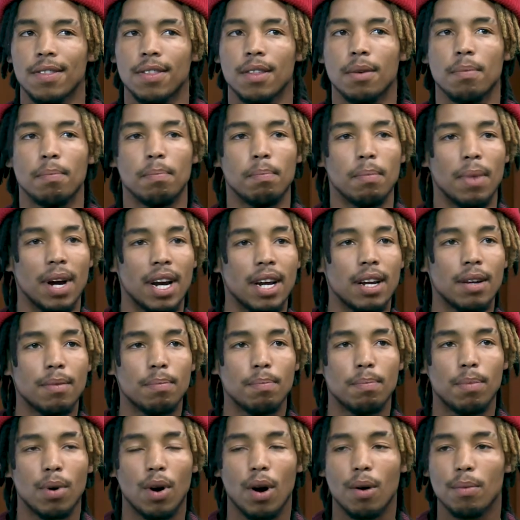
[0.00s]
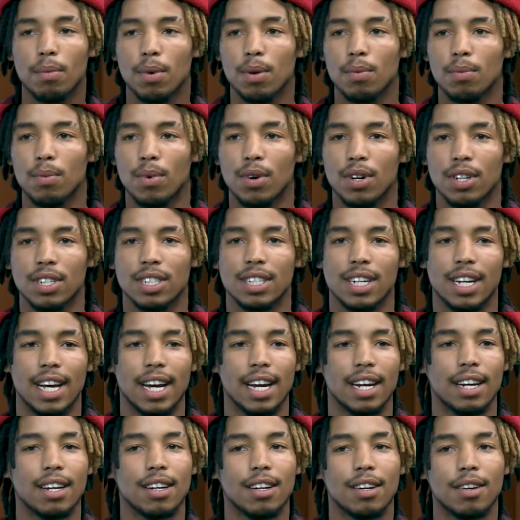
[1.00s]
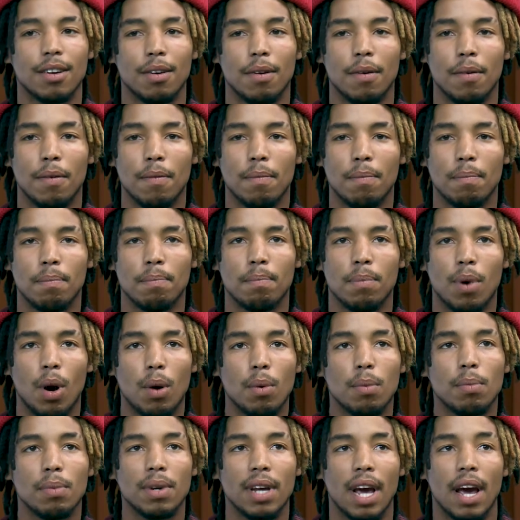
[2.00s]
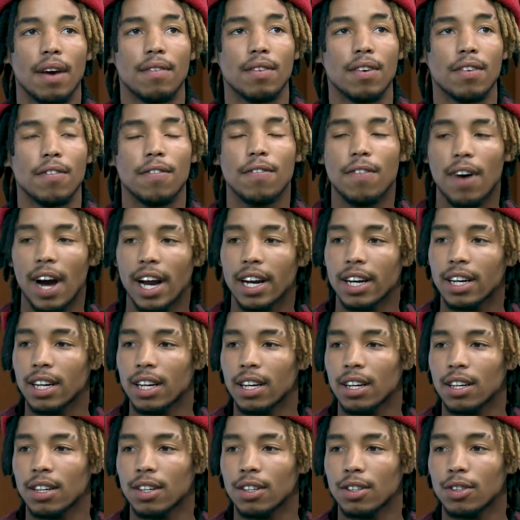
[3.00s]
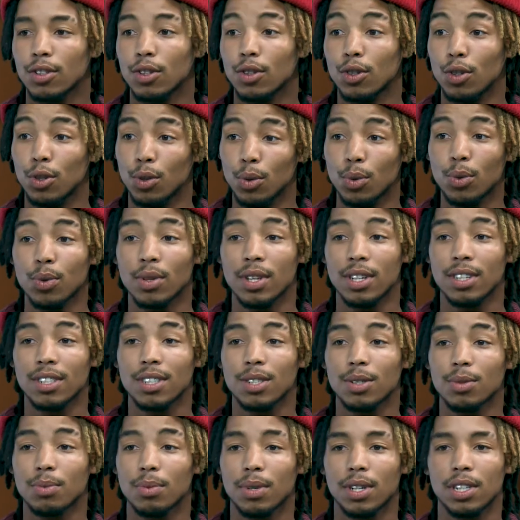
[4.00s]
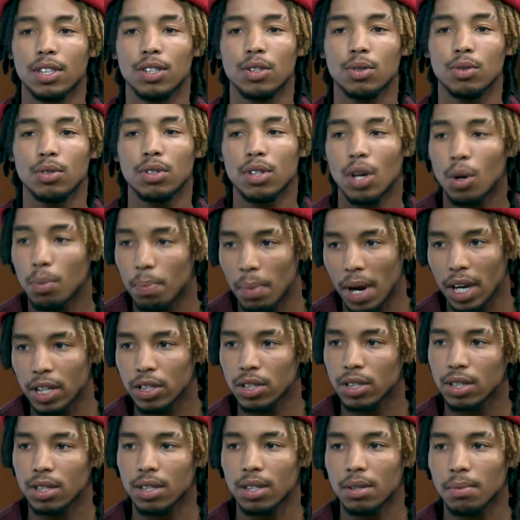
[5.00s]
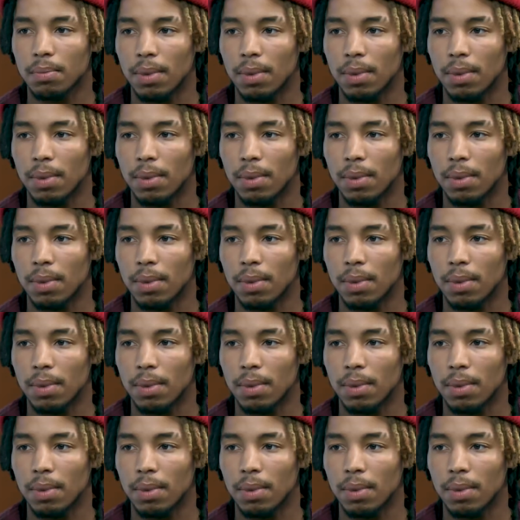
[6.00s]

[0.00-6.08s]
the main problem was like probably having funding to do this, what you're so passionate